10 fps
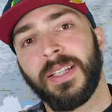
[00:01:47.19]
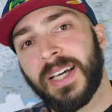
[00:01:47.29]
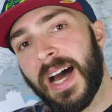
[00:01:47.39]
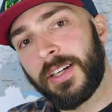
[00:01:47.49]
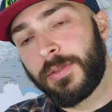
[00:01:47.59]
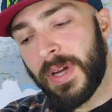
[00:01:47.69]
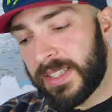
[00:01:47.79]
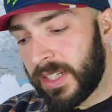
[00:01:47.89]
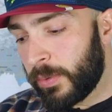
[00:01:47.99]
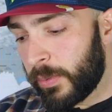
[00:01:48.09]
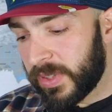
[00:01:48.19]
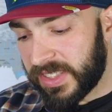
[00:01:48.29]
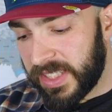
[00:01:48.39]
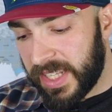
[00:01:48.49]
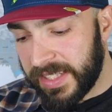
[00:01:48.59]
The other rating we will
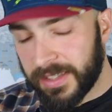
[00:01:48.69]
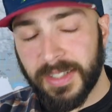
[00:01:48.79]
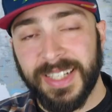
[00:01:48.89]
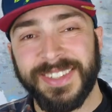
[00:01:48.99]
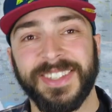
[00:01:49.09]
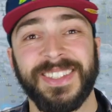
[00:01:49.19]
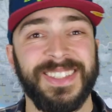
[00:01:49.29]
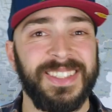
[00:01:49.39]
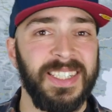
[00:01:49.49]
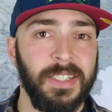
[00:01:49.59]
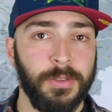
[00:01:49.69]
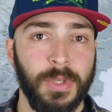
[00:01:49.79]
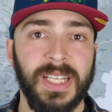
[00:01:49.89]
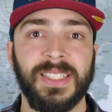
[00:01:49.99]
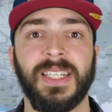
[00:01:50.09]
see later is a T
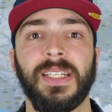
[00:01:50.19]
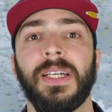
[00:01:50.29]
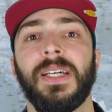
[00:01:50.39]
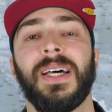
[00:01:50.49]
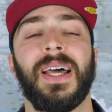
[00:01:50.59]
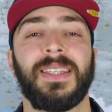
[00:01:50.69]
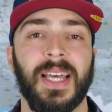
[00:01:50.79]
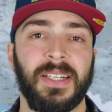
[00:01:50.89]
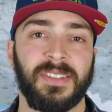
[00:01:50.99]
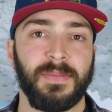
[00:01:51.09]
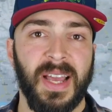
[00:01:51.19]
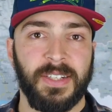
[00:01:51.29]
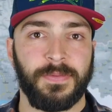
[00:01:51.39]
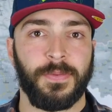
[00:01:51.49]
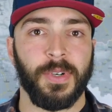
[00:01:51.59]
rating, and that is
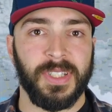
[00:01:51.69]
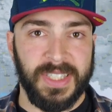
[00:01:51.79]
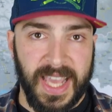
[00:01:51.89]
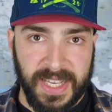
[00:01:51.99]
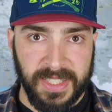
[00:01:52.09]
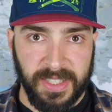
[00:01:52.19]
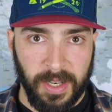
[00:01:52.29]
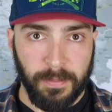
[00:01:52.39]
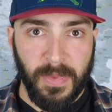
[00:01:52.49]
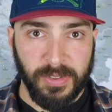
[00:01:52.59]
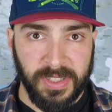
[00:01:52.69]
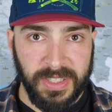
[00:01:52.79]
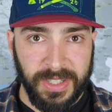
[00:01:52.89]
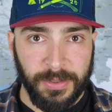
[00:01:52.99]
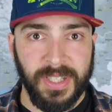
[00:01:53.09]
meant for technical
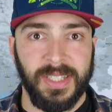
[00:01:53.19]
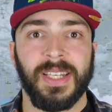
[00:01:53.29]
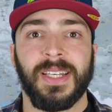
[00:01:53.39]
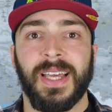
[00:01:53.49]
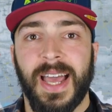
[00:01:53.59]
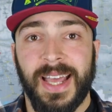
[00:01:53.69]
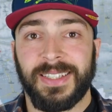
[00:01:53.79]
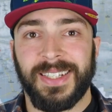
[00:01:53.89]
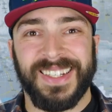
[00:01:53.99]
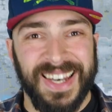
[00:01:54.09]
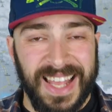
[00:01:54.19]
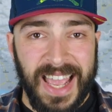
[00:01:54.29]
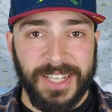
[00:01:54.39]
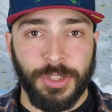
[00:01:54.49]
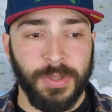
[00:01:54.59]
mountaineering and
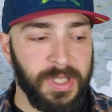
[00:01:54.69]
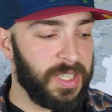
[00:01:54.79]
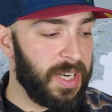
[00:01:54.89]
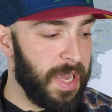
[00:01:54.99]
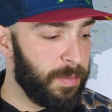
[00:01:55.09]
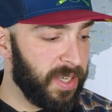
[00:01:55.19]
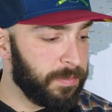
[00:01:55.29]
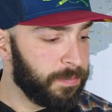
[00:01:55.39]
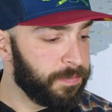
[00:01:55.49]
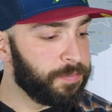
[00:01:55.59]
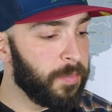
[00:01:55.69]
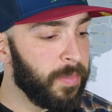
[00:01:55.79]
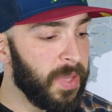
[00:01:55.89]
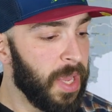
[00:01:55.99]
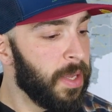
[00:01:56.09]
actual climbing.
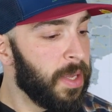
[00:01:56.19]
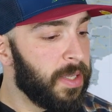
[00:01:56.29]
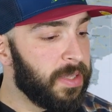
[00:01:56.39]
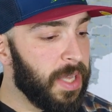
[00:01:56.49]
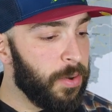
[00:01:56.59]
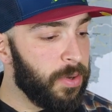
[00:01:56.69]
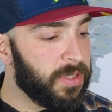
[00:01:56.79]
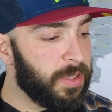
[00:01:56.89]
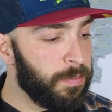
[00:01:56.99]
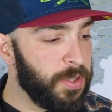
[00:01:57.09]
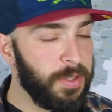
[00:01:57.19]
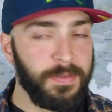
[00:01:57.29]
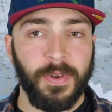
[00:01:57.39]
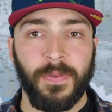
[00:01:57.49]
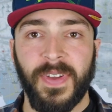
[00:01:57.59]
Now, the
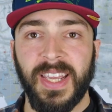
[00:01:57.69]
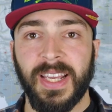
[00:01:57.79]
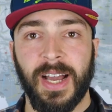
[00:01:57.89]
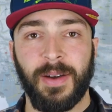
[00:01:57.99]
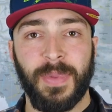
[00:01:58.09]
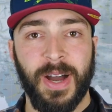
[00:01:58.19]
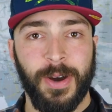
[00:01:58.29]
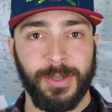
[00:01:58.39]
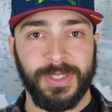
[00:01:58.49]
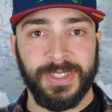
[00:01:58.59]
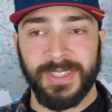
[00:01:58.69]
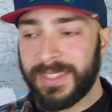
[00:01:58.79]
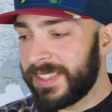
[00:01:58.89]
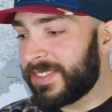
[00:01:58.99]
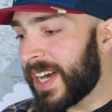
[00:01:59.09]
beautiful thing about
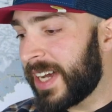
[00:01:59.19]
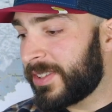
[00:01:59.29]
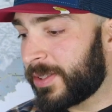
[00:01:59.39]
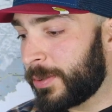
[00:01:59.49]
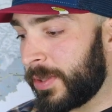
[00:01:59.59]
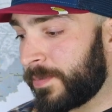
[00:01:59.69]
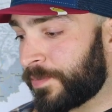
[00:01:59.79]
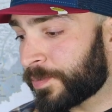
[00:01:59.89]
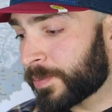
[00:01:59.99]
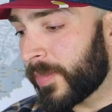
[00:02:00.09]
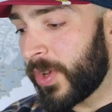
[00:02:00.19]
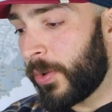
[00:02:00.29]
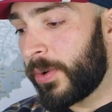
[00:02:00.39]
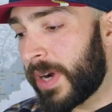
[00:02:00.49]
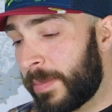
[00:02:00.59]
this ice tool,
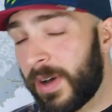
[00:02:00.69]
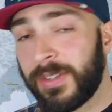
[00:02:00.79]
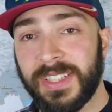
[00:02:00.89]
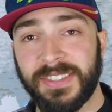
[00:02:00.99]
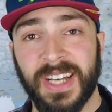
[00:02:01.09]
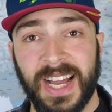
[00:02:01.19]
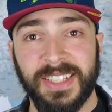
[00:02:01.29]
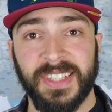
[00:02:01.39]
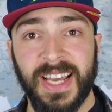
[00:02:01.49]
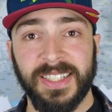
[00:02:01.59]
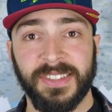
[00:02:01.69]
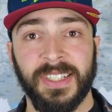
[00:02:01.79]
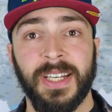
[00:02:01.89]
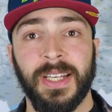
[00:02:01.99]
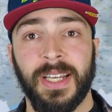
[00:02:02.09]
or about this ice axe,
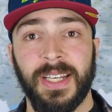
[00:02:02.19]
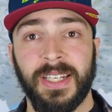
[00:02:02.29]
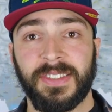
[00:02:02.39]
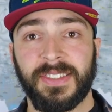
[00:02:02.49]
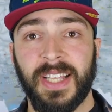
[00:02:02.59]
is